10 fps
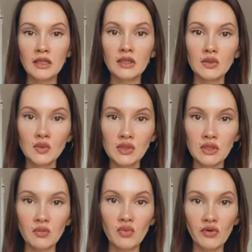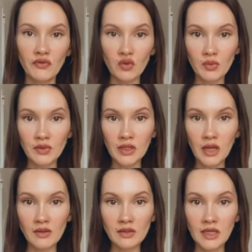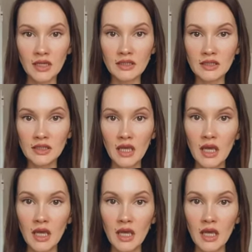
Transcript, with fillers: used in perfumery nowadays.